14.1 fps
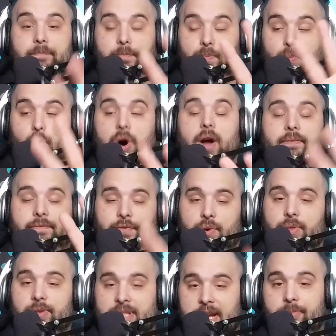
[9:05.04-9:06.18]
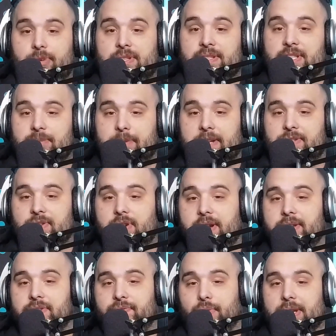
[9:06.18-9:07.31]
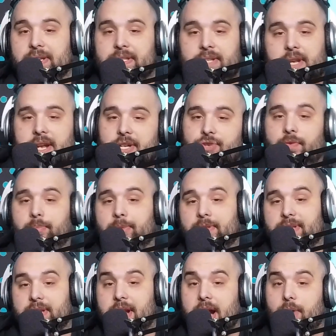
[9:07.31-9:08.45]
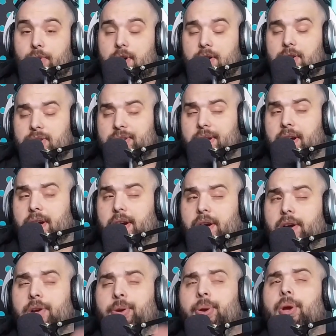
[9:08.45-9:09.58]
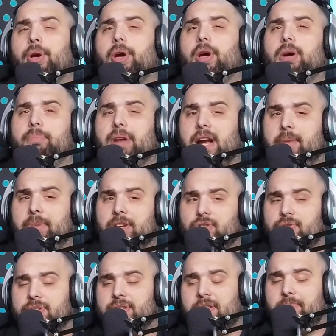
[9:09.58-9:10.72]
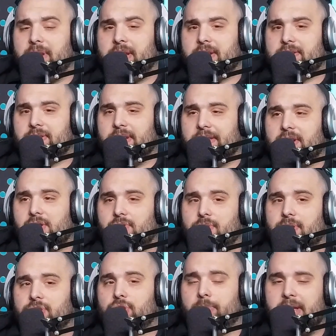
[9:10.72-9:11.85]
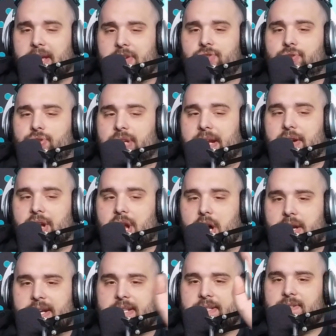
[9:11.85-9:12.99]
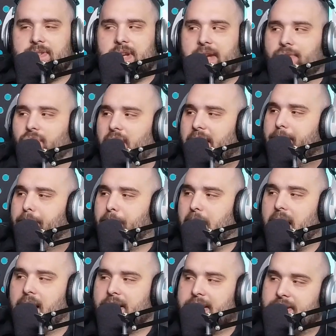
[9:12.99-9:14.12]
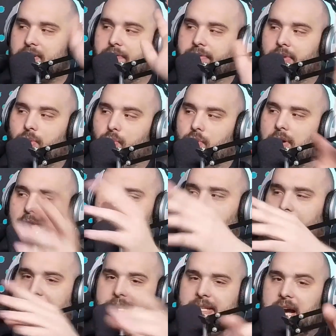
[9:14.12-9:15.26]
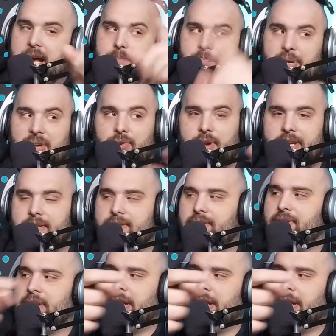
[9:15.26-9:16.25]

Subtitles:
one for the same reason Spencer is for the disconnection from the Skywalker saga, but I'm interested because like there are so many interesting nuggets and like pockets of lore, like time periods,